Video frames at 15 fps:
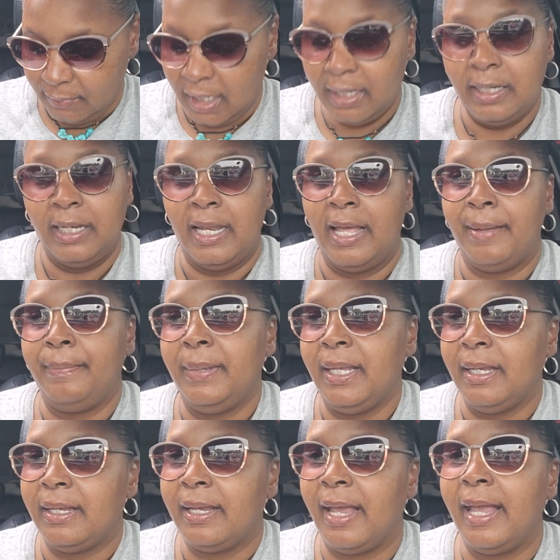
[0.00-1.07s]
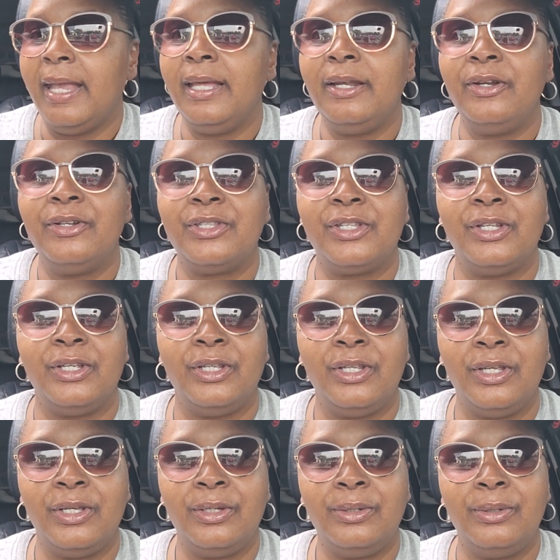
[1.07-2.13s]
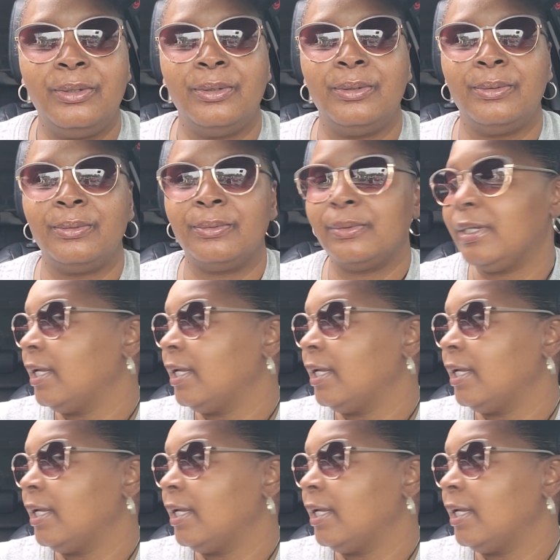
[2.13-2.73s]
Let me cater to you.